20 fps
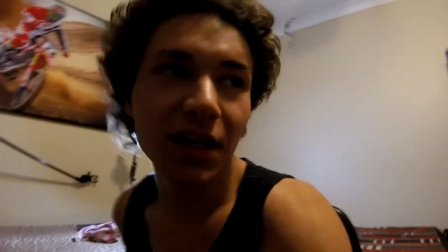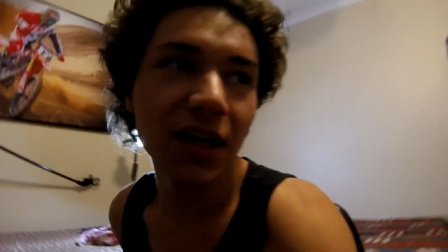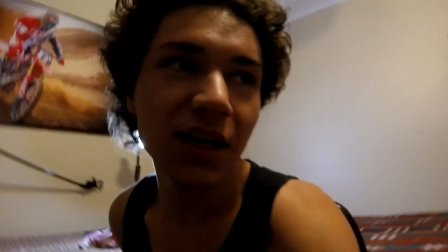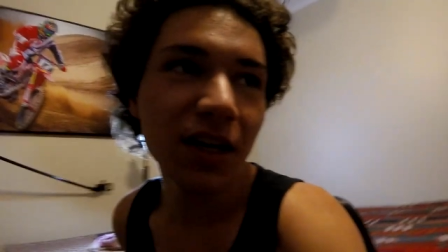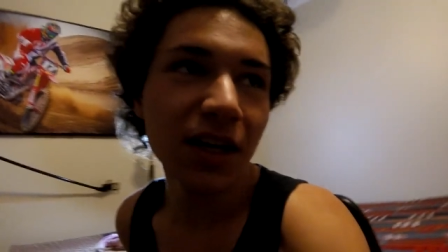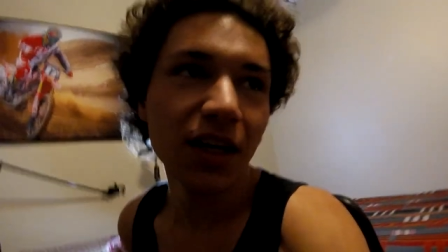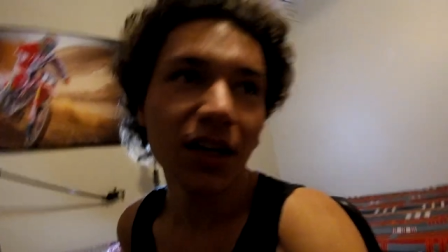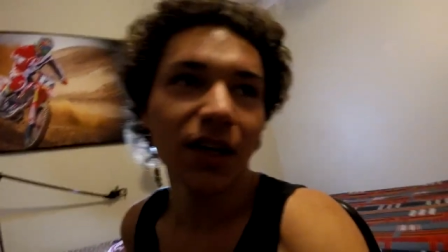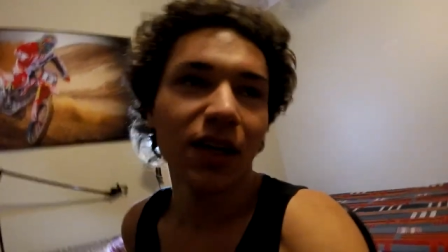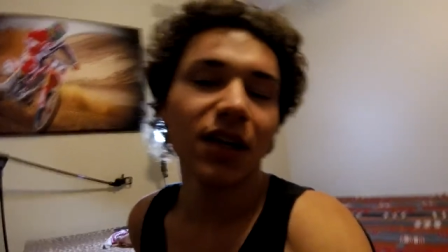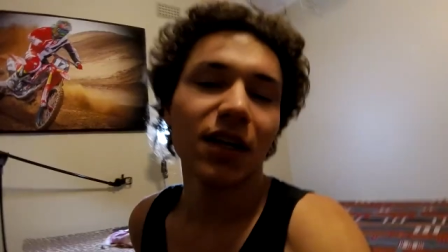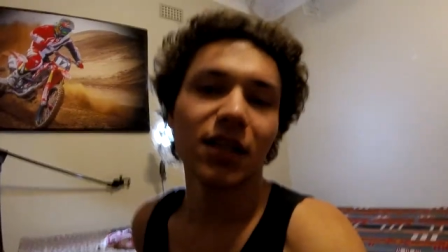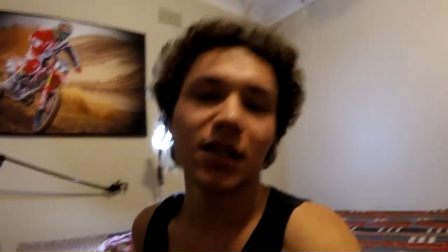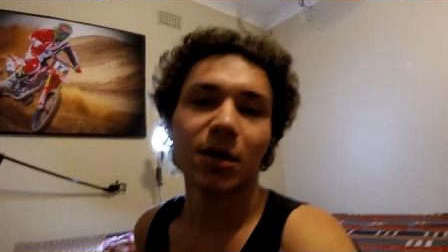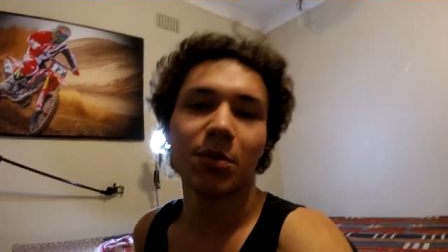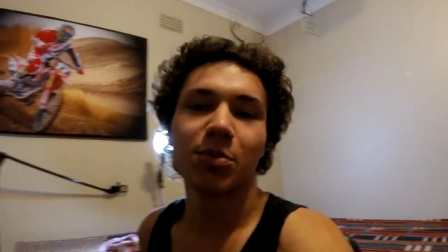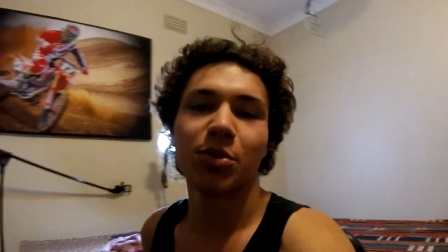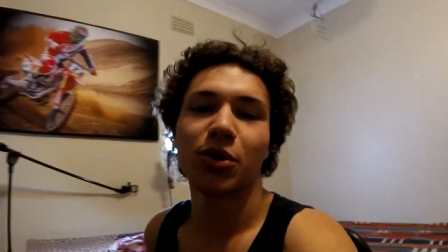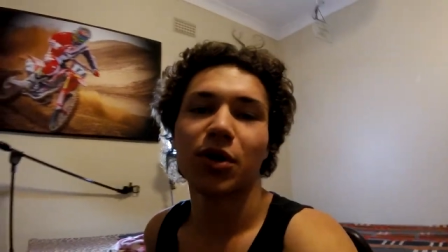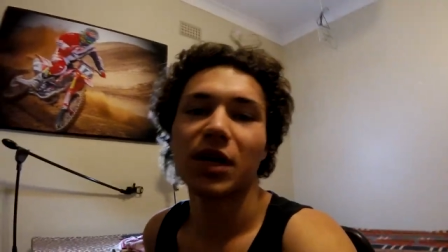Uh,
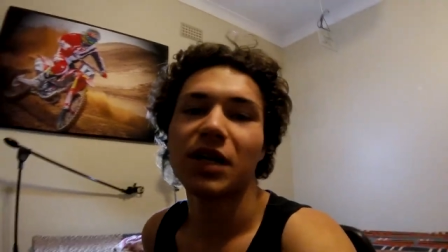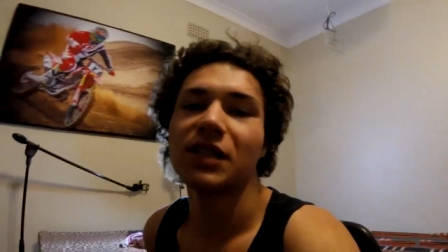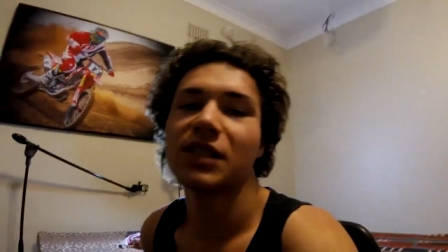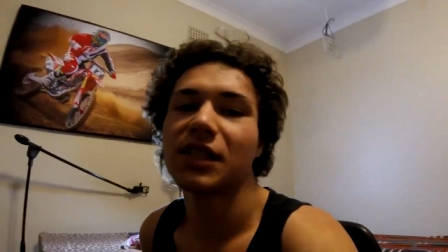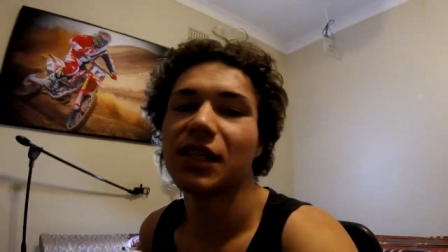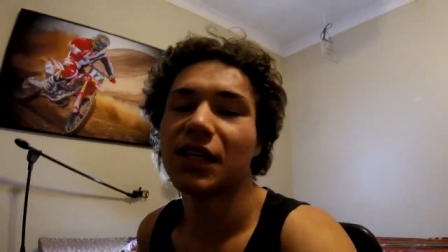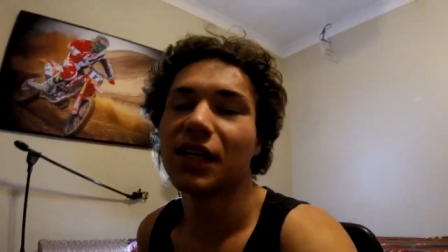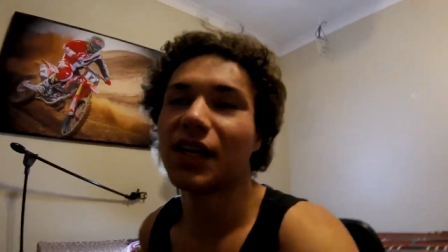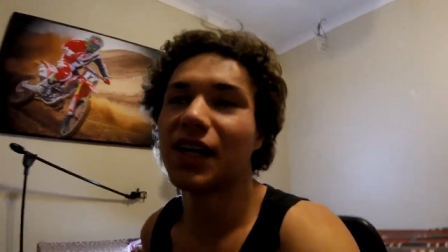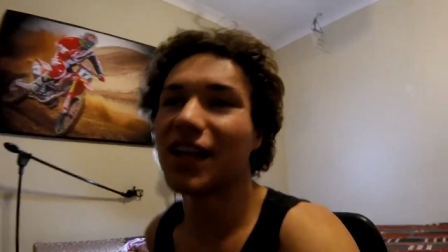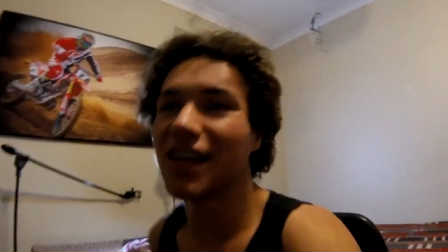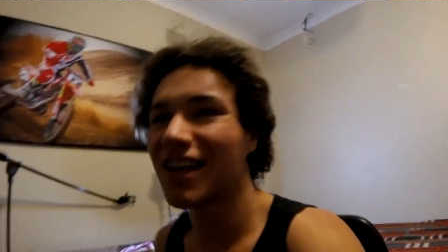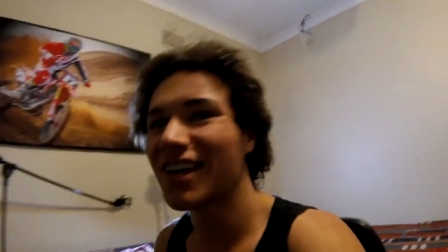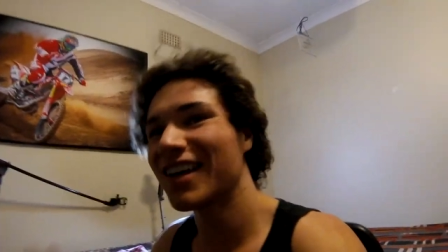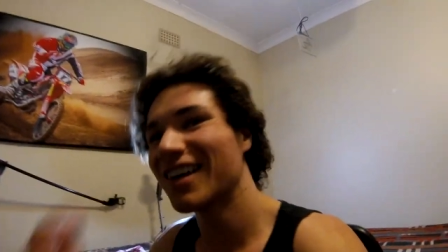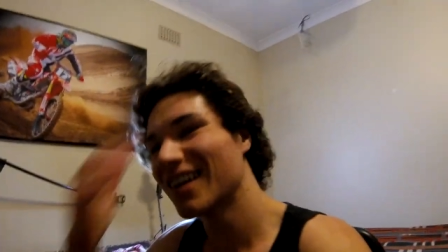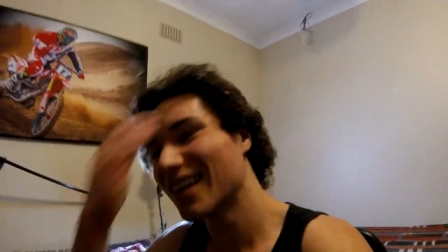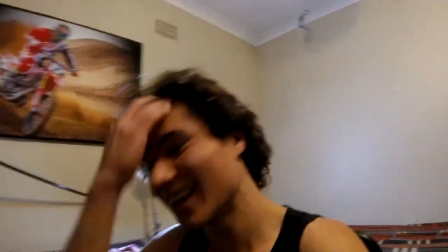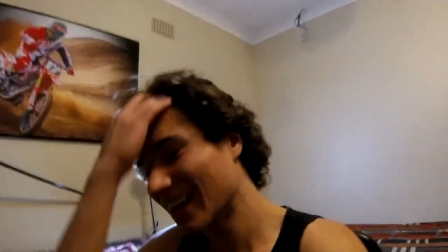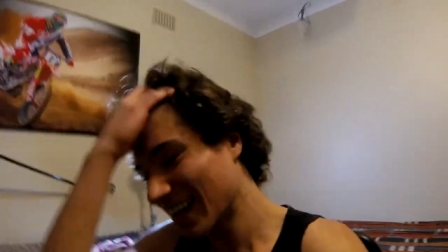depressing
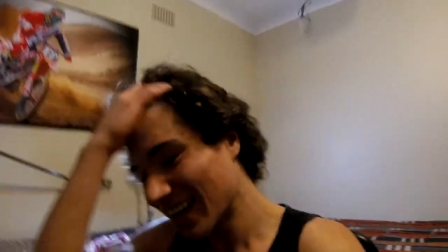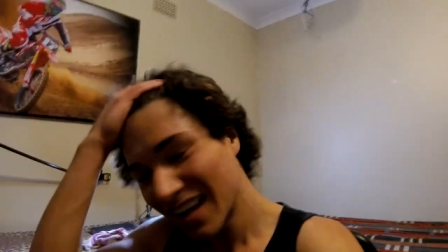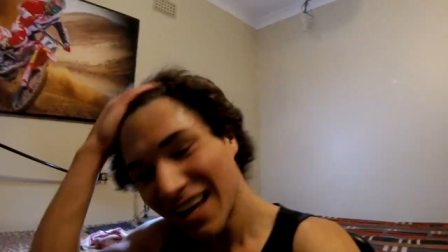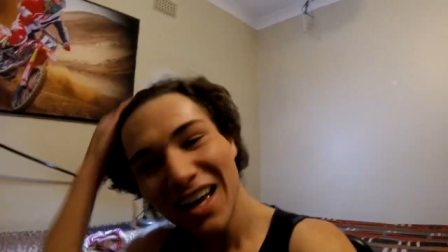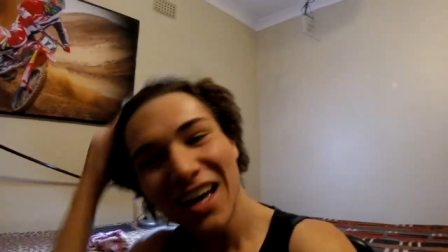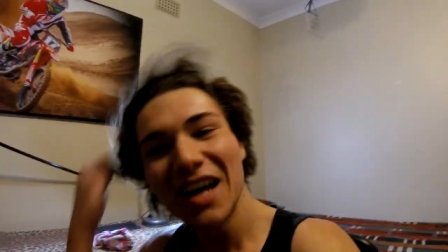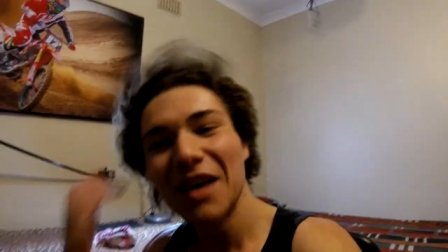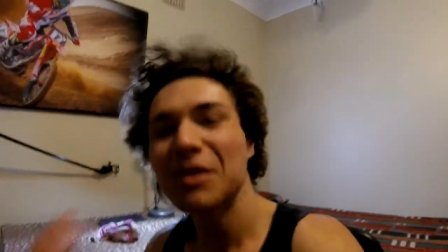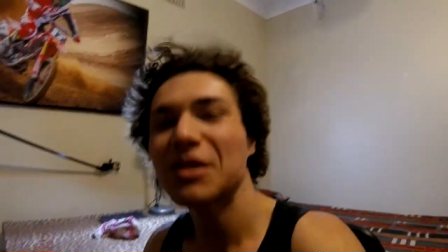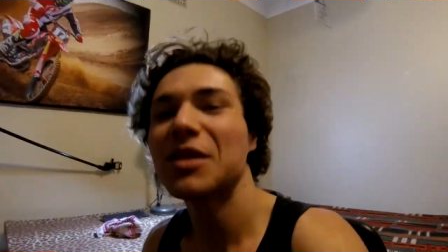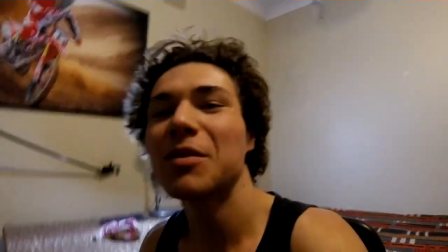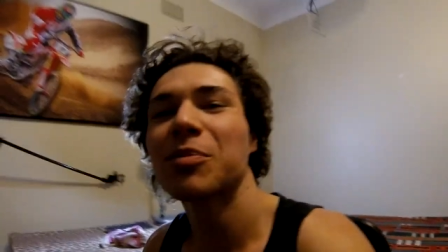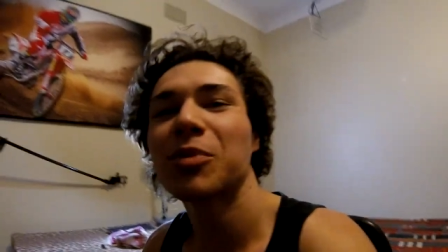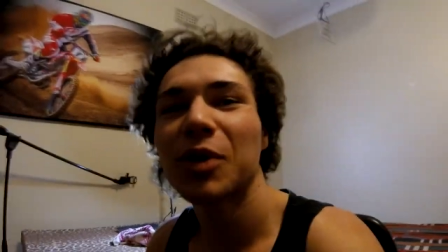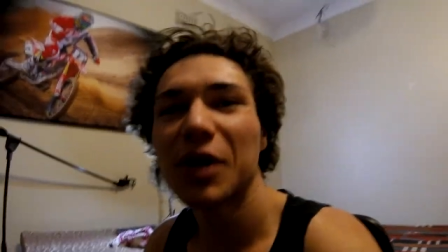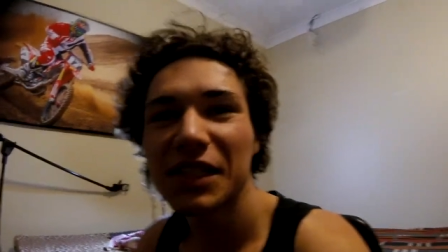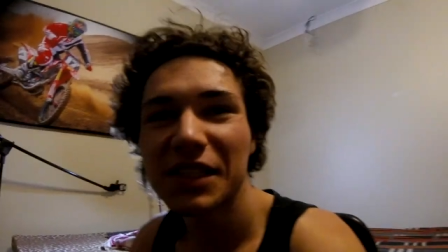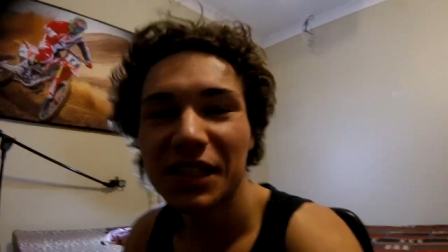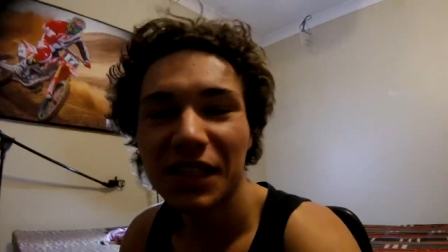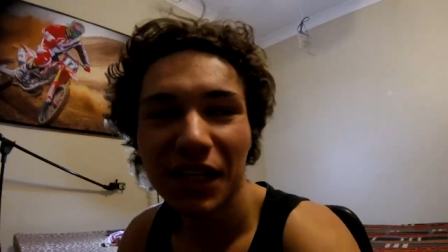
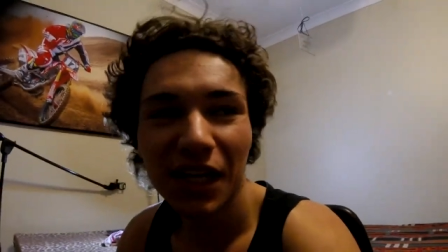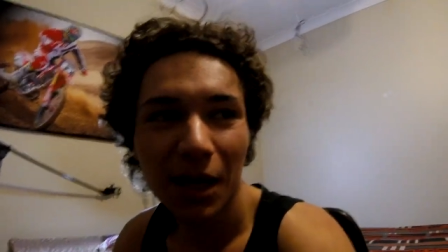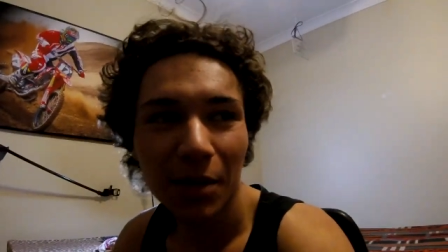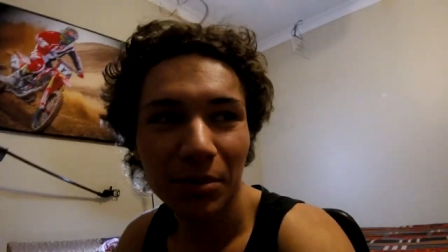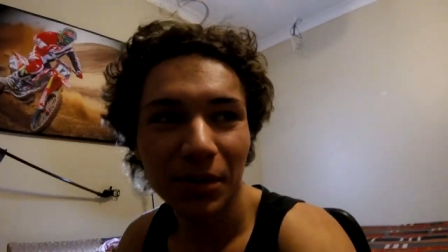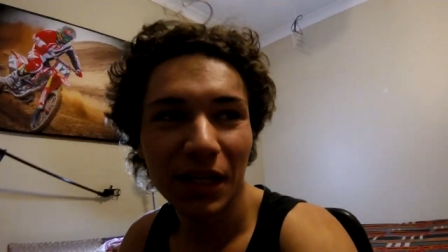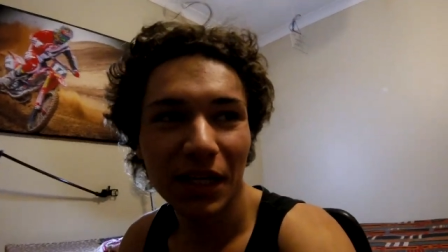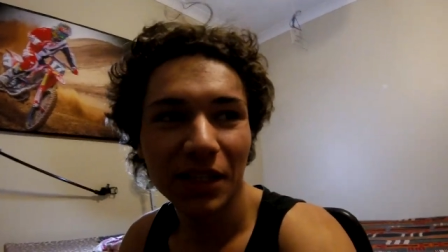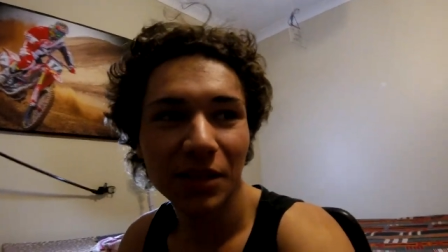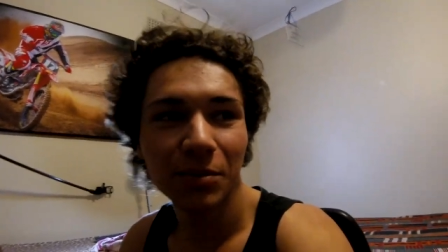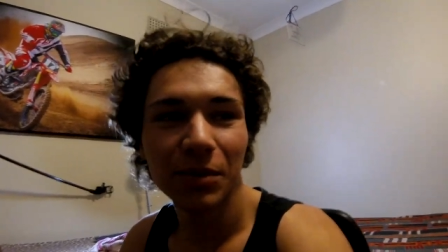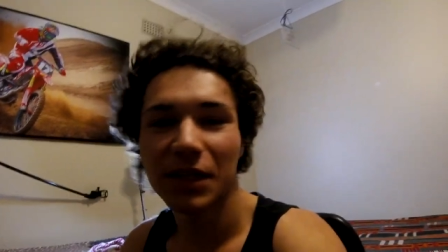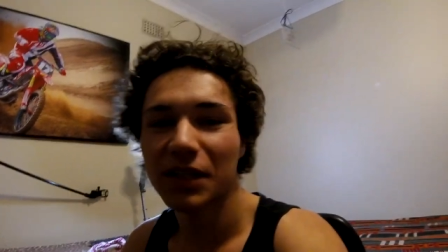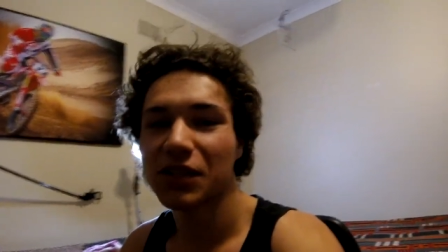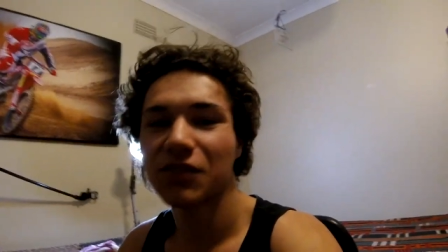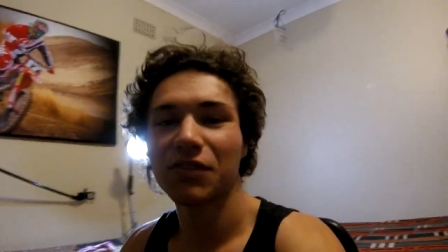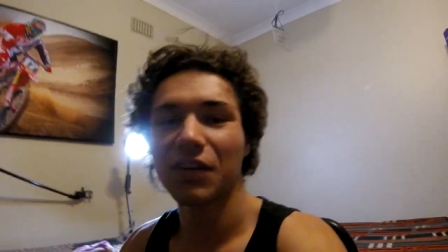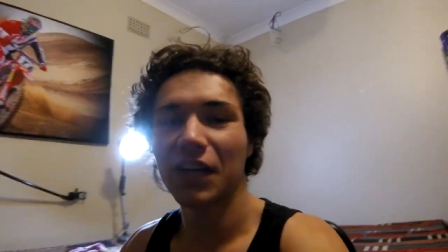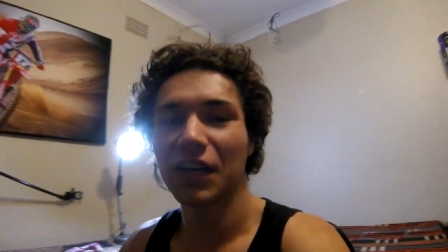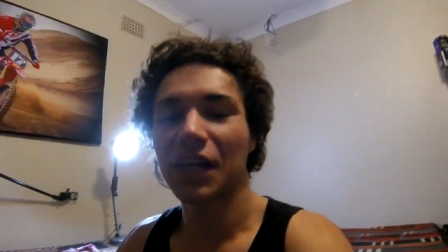depressing updates, but
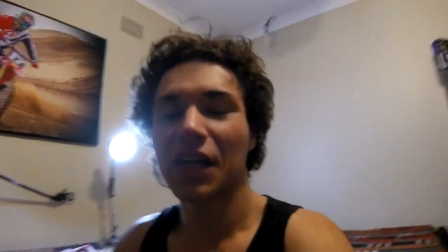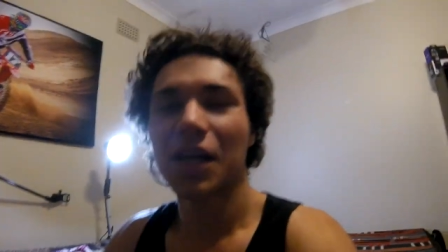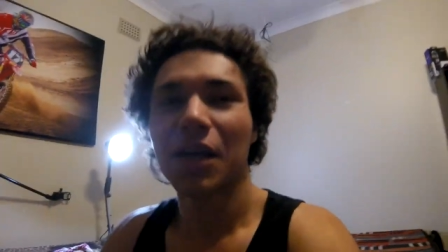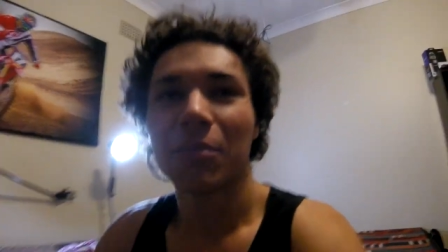it's fine.